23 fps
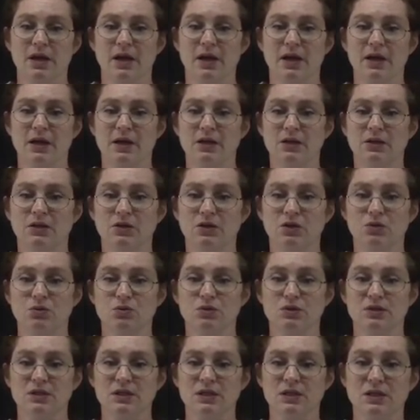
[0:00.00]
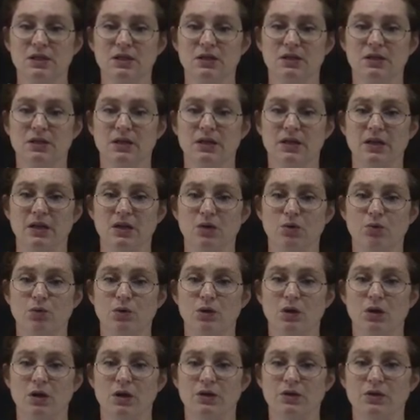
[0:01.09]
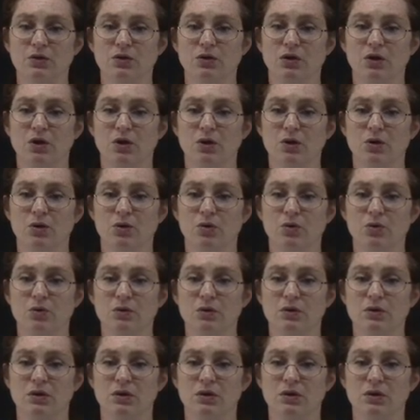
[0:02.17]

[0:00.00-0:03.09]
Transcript: And you see that it will undergo,